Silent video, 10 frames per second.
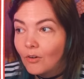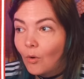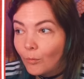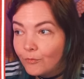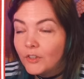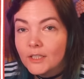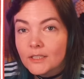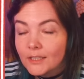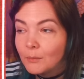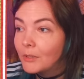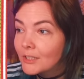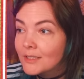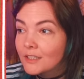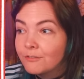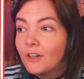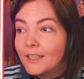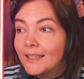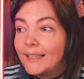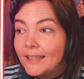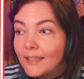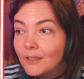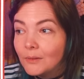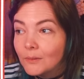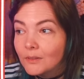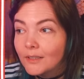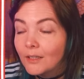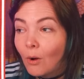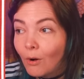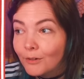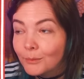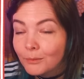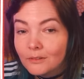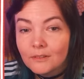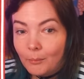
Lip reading: obviously, because that's fucking illegal and horrible.